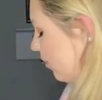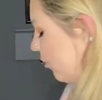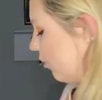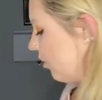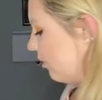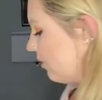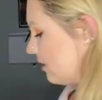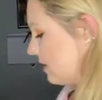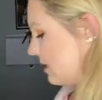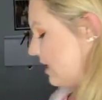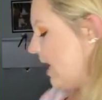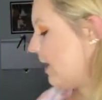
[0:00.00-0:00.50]
more
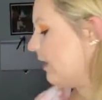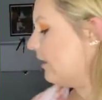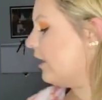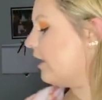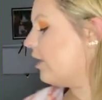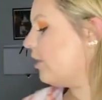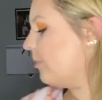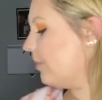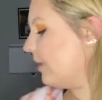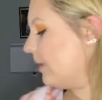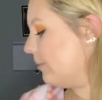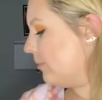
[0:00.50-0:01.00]
of this
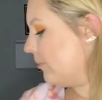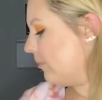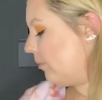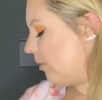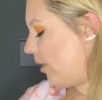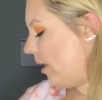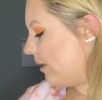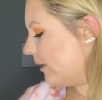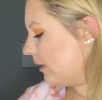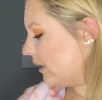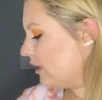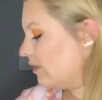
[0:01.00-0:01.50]
highlighter, but I'm
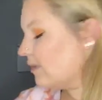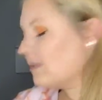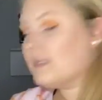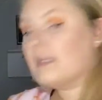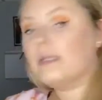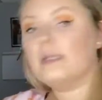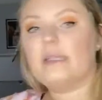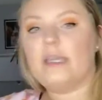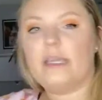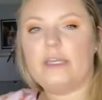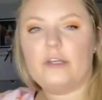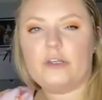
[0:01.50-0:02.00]
probably going to use a
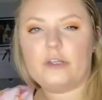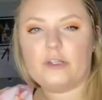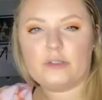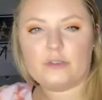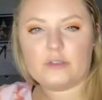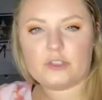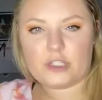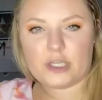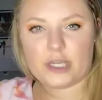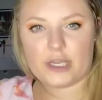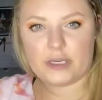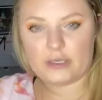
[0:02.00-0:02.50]
lighter
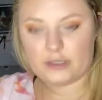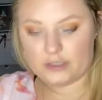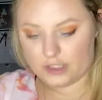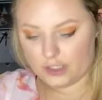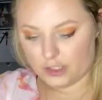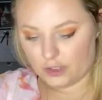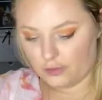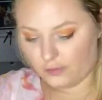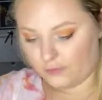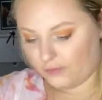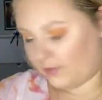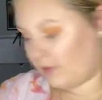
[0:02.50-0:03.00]
shade
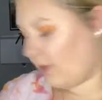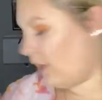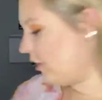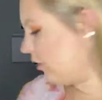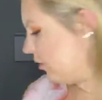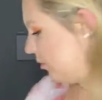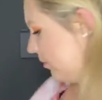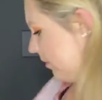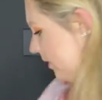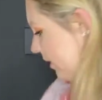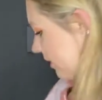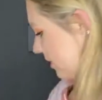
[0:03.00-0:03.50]
too for
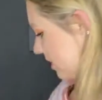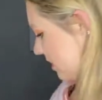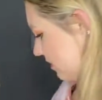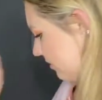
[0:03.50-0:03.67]
other parts